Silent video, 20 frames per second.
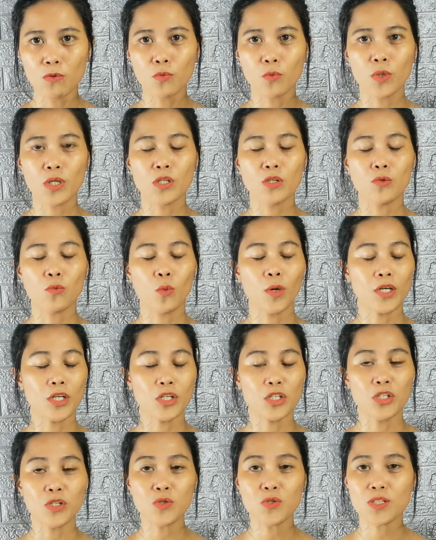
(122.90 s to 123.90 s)
what you
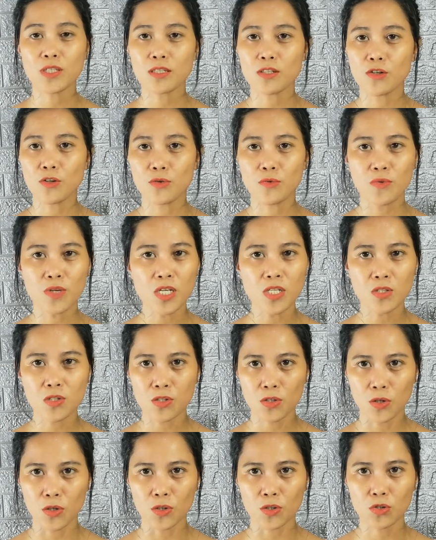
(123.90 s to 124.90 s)
use in your
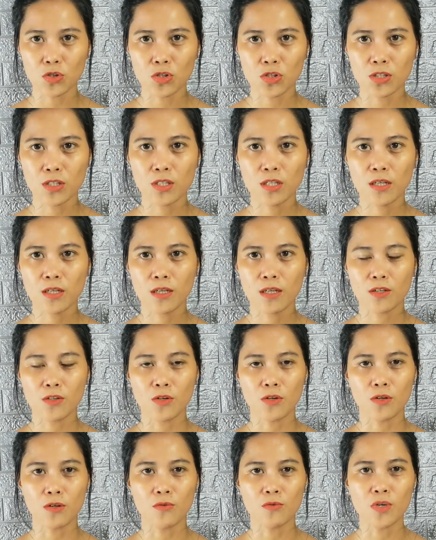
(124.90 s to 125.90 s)
research
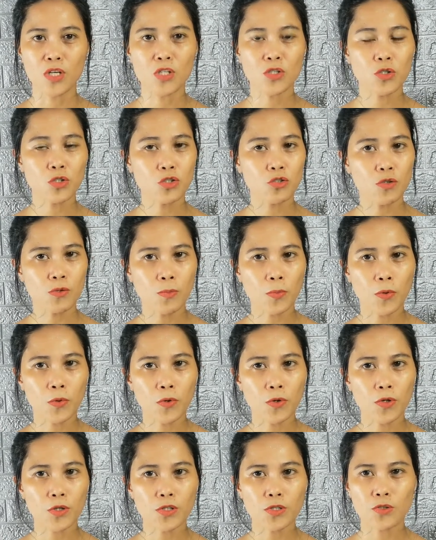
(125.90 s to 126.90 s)

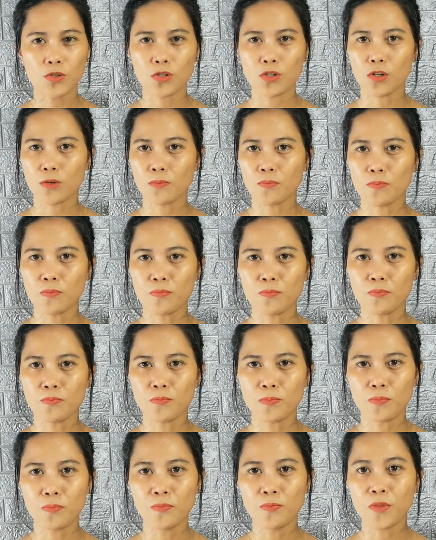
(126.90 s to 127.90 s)
reports or in your
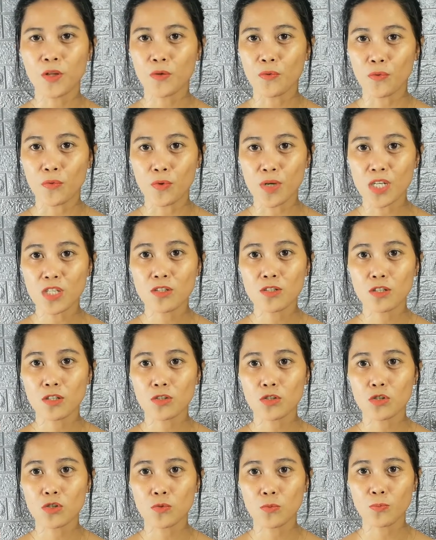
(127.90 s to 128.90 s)

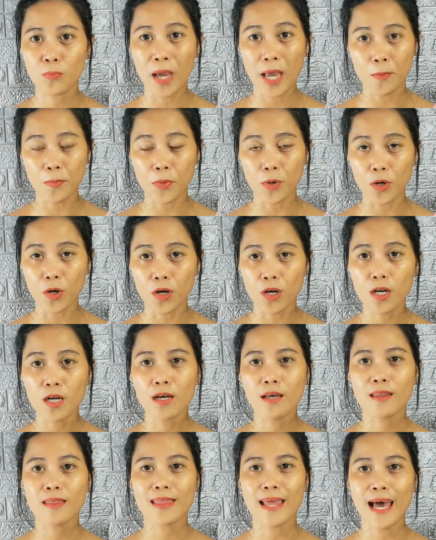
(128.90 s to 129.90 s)
research paper,
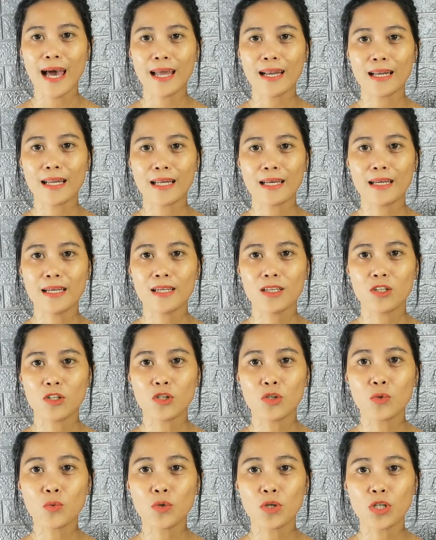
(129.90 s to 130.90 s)
that
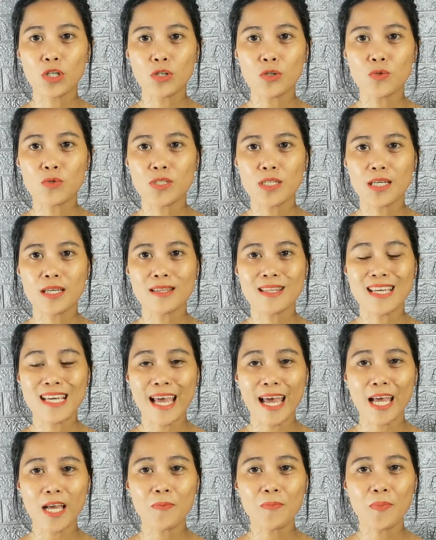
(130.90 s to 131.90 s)
you were using the
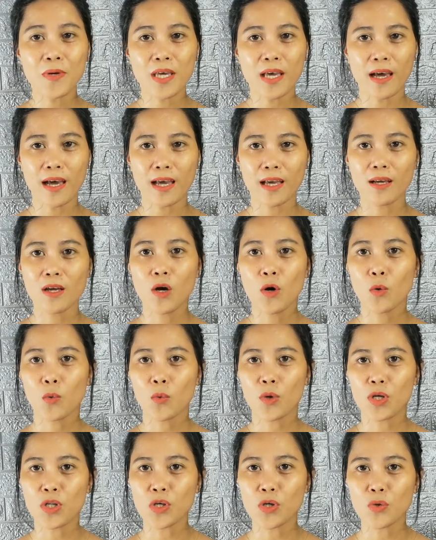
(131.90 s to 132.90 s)
APA
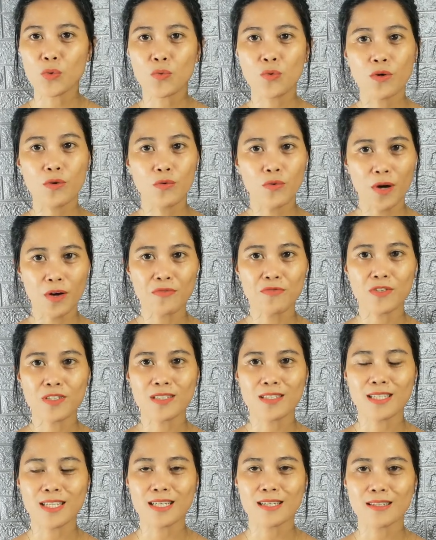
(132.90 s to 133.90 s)
when you were
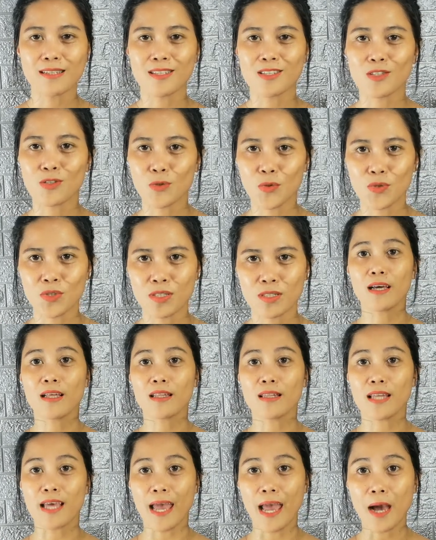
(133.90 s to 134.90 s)
referencing the
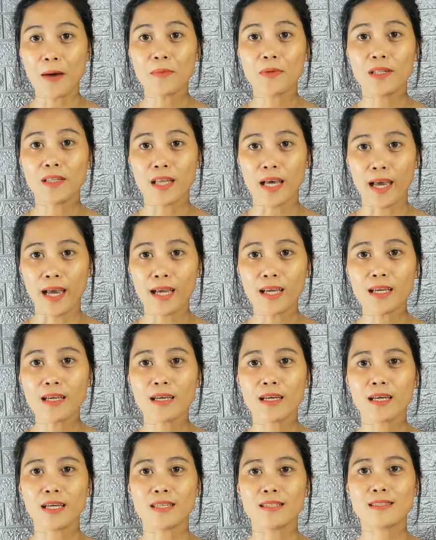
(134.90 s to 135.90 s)
sources. The MLA
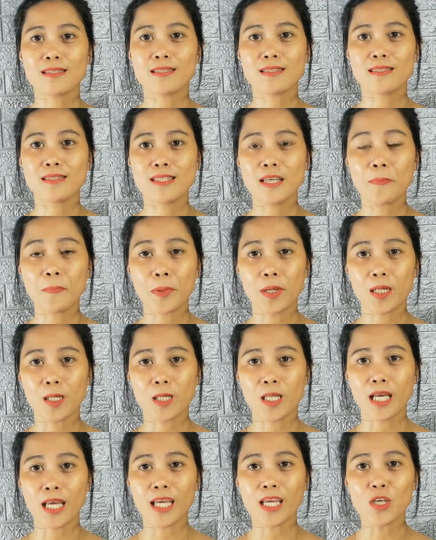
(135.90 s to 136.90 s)
is
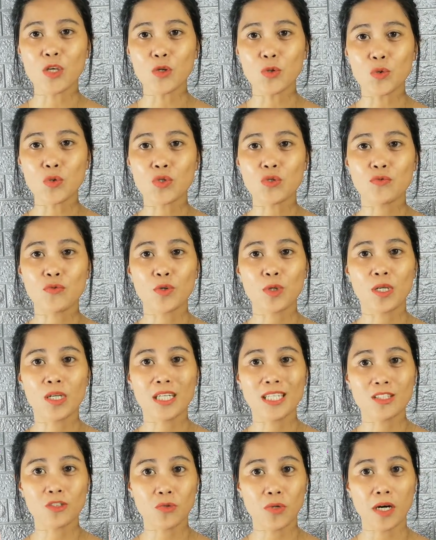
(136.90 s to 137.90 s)
typically used for
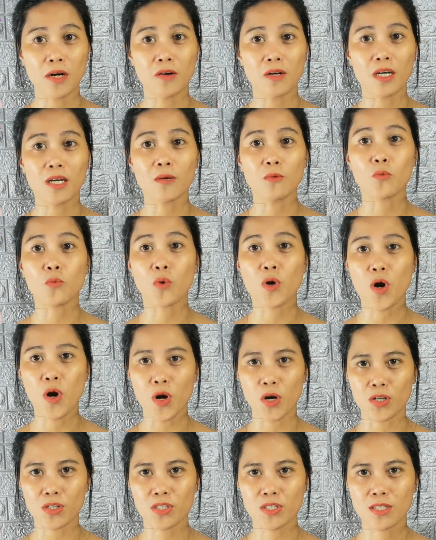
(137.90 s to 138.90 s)
literary
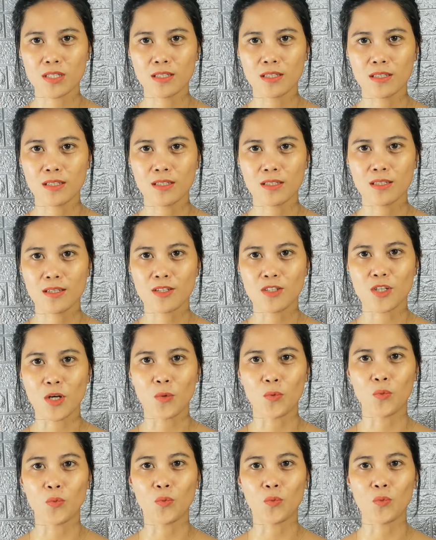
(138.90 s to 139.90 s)
works. So
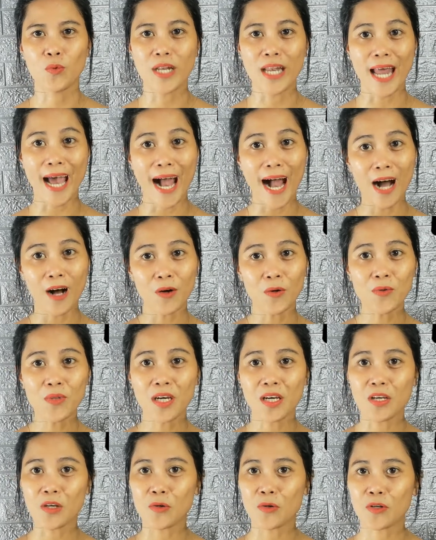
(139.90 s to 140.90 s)
now
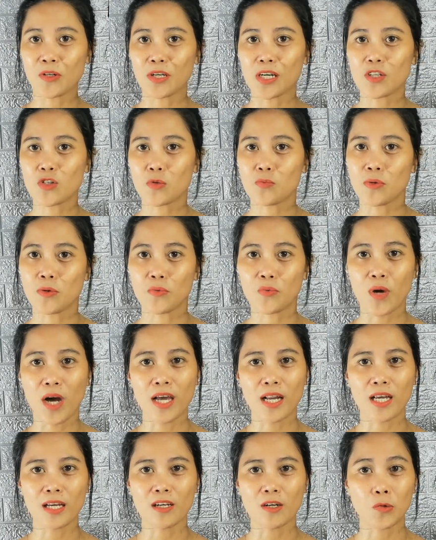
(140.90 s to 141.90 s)
that you're going to be
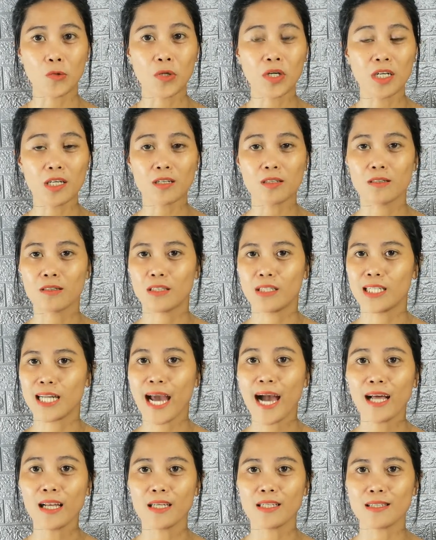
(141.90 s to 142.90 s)
writing a critical
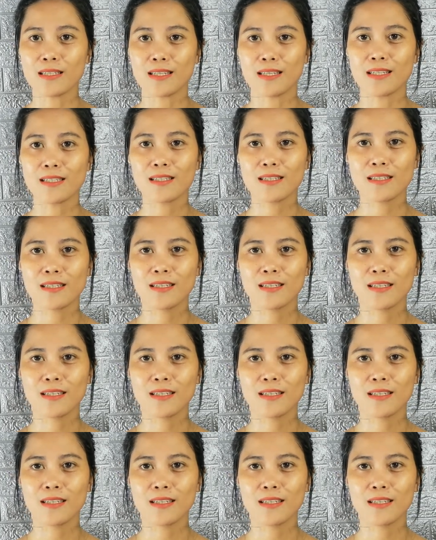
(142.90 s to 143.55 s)
analysis,